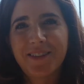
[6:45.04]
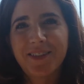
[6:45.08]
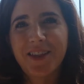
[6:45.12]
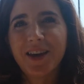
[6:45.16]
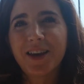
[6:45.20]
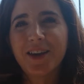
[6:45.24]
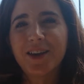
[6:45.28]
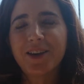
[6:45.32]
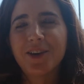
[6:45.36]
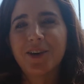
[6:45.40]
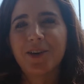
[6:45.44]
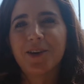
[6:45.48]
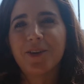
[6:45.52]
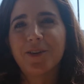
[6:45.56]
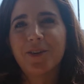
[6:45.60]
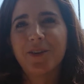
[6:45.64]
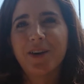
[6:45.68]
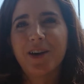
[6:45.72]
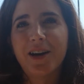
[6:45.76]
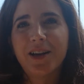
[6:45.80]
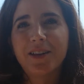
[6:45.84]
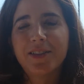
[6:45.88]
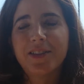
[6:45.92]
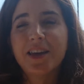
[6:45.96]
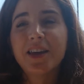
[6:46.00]
Thank you.
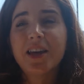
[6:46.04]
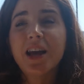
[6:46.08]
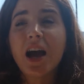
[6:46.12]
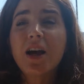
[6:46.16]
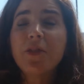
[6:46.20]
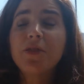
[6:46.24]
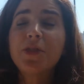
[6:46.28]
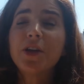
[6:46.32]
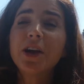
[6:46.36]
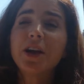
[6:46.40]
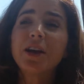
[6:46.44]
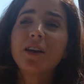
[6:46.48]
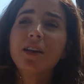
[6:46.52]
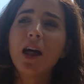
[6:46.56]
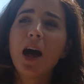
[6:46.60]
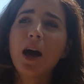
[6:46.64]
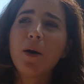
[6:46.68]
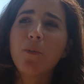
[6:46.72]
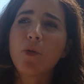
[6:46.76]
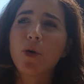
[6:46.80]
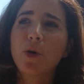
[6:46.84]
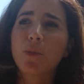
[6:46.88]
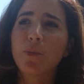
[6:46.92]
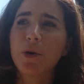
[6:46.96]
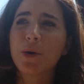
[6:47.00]
I think a
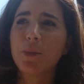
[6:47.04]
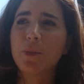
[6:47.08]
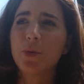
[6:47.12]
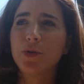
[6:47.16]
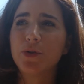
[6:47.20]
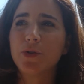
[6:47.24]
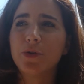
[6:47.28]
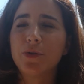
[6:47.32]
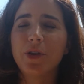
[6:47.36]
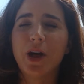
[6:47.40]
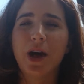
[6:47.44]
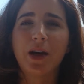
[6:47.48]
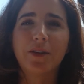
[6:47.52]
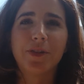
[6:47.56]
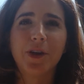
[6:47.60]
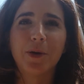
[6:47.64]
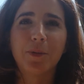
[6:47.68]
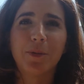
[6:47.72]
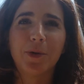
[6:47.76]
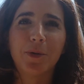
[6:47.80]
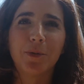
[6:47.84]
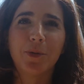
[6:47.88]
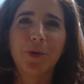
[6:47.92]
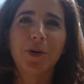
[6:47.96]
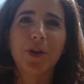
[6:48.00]
lot more people do that
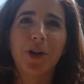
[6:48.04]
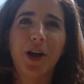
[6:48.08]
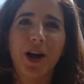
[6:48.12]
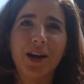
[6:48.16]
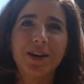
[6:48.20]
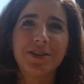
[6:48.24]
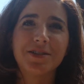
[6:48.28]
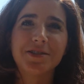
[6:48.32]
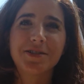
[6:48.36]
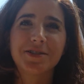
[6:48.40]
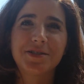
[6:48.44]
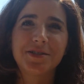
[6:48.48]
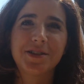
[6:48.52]
than we realize.